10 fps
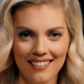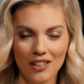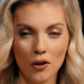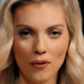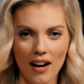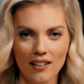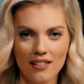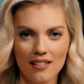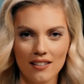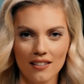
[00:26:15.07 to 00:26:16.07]

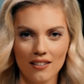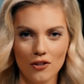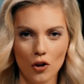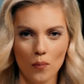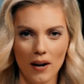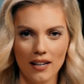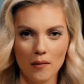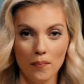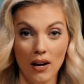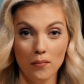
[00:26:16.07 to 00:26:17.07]
corrects Joe
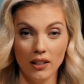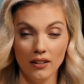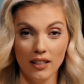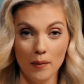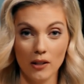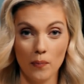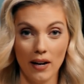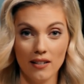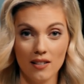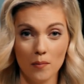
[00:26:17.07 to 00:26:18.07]
Biden publicly because
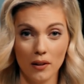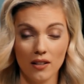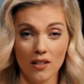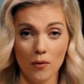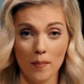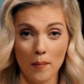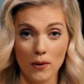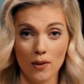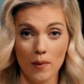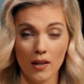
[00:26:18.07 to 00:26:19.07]
Biden simply doesn't remember
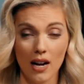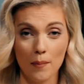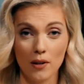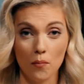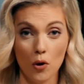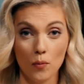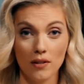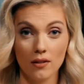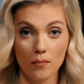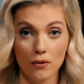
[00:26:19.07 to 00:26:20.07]
something that happened a
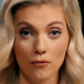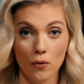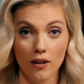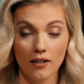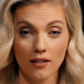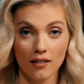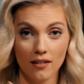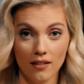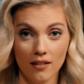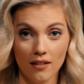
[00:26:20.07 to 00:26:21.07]
moment before.
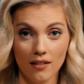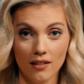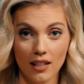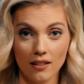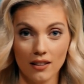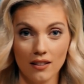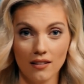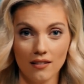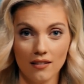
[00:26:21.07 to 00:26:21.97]
Take a listen.